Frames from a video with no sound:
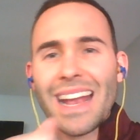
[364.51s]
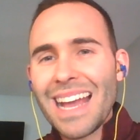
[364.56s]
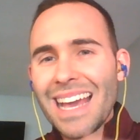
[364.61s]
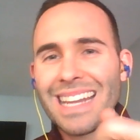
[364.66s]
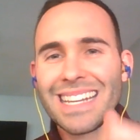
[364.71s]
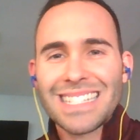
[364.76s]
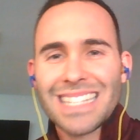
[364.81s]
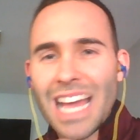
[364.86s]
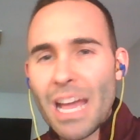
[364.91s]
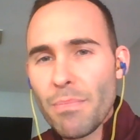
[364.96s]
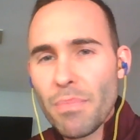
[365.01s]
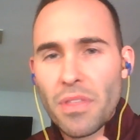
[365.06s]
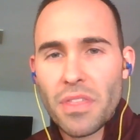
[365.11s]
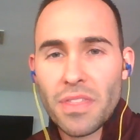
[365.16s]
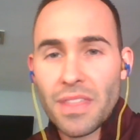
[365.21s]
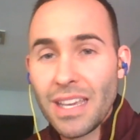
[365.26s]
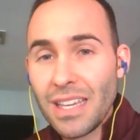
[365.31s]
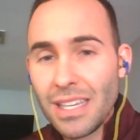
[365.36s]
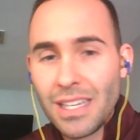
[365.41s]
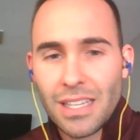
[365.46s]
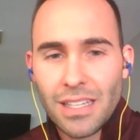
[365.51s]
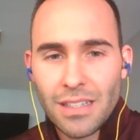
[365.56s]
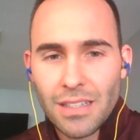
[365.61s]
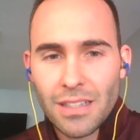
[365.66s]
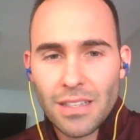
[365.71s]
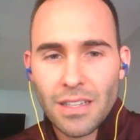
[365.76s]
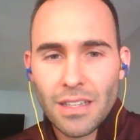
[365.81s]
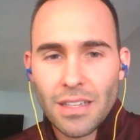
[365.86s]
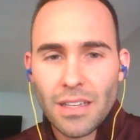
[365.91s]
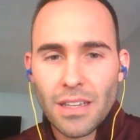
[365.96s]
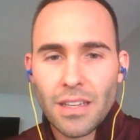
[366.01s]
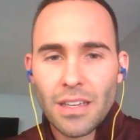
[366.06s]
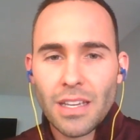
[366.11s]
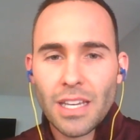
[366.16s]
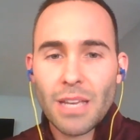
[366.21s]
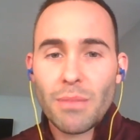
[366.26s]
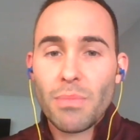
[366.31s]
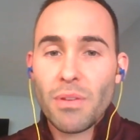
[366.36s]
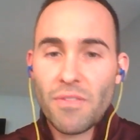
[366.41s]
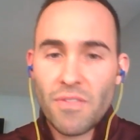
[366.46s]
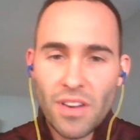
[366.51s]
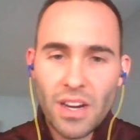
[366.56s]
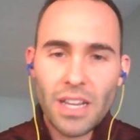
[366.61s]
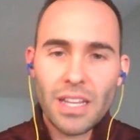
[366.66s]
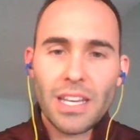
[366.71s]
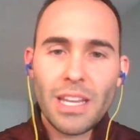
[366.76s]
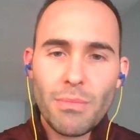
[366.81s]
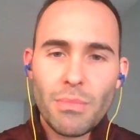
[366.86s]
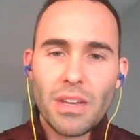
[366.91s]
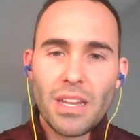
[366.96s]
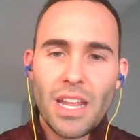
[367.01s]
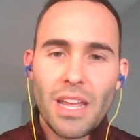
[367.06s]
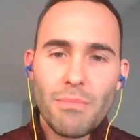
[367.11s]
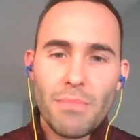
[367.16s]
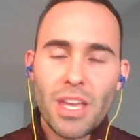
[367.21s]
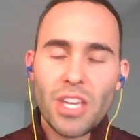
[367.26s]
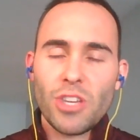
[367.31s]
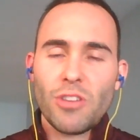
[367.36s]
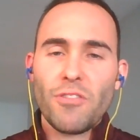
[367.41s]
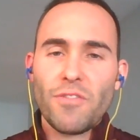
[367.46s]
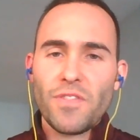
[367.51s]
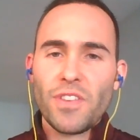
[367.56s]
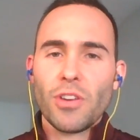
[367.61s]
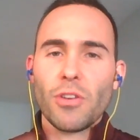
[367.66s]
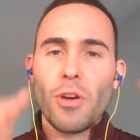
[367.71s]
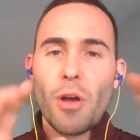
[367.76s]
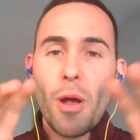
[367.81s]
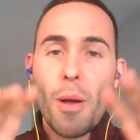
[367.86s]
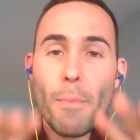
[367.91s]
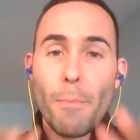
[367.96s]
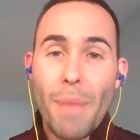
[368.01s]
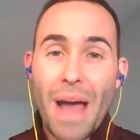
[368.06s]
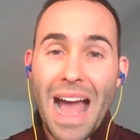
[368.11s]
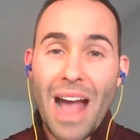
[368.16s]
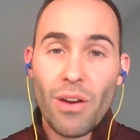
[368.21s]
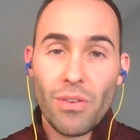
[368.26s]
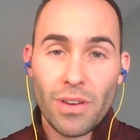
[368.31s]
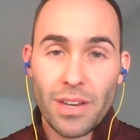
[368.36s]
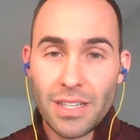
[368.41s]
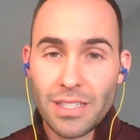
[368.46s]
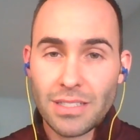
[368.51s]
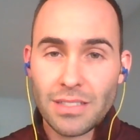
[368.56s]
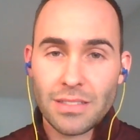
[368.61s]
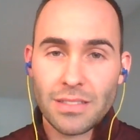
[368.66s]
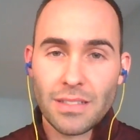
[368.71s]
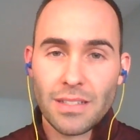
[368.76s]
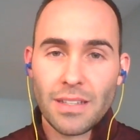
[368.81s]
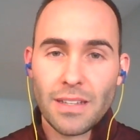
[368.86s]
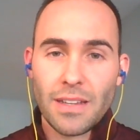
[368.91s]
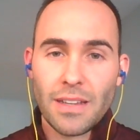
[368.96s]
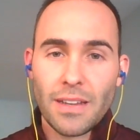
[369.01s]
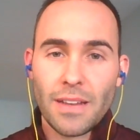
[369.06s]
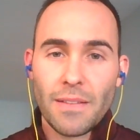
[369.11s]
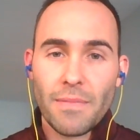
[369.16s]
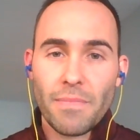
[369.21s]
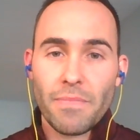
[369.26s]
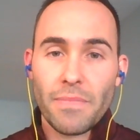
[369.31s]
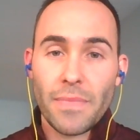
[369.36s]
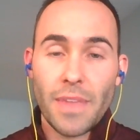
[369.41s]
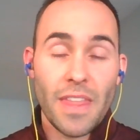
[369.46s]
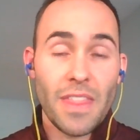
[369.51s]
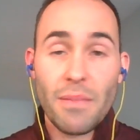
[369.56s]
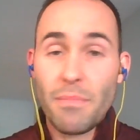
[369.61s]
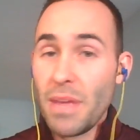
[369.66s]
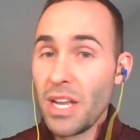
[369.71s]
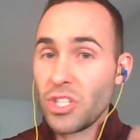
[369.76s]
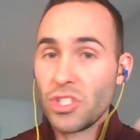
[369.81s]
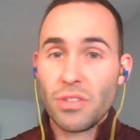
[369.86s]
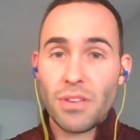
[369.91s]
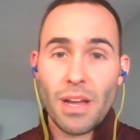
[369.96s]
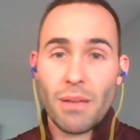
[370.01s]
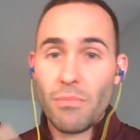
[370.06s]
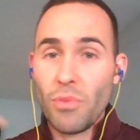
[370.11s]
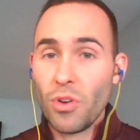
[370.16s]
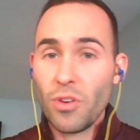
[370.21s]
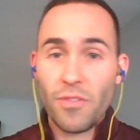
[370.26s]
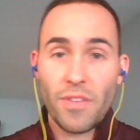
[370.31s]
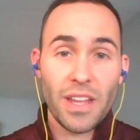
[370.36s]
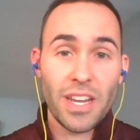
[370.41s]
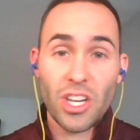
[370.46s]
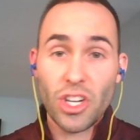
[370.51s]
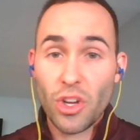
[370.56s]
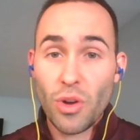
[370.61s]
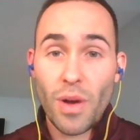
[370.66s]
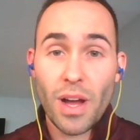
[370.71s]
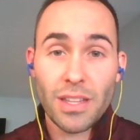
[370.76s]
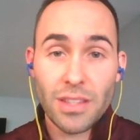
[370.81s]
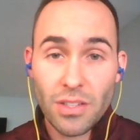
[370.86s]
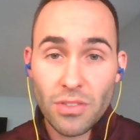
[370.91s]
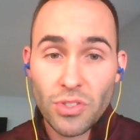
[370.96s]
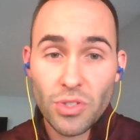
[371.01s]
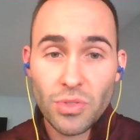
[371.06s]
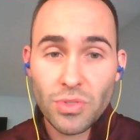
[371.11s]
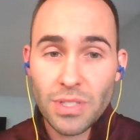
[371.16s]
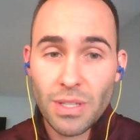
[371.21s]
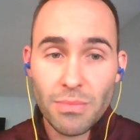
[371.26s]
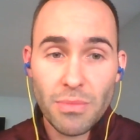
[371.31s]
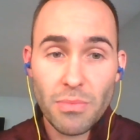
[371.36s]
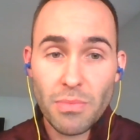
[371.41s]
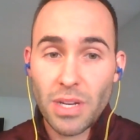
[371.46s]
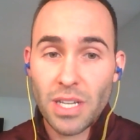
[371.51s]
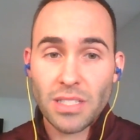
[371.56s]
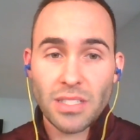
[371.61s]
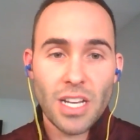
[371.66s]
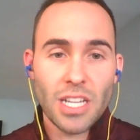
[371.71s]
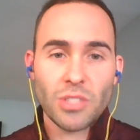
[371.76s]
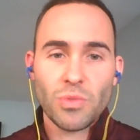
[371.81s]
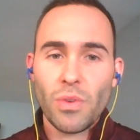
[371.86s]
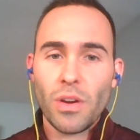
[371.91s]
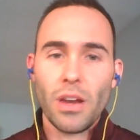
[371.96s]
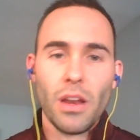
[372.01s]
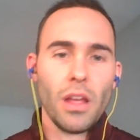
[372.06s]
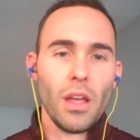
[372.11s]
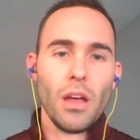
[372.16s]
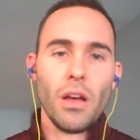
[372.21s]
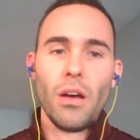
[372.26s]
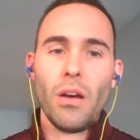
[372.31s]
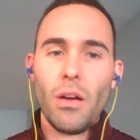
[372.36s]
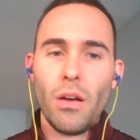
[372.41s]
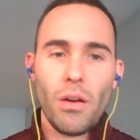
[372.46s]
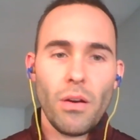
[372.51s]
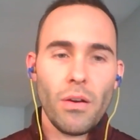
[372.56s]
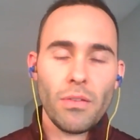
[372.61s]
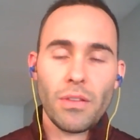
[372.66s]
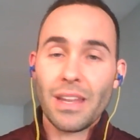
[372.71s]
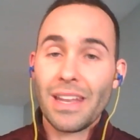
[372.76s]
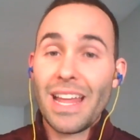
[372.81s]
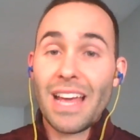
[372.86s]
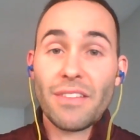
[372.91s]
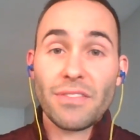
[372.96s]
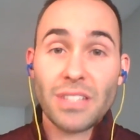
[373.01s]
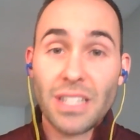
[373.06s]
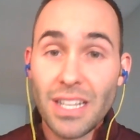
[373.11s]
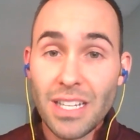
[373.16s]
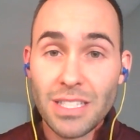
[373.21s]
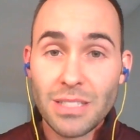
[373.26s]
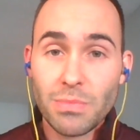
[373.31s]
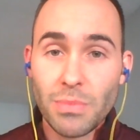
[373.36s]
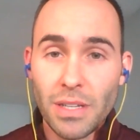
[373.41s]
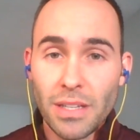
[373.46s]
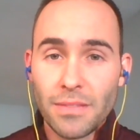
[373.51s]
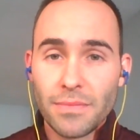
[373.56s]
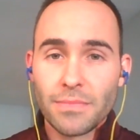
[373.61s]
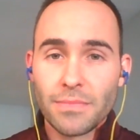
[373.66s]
kind of type of thinking can be very limiting and make you feel powerless. And then makes you not motivated to go out there and do something because guess what? Oh, the life's against me.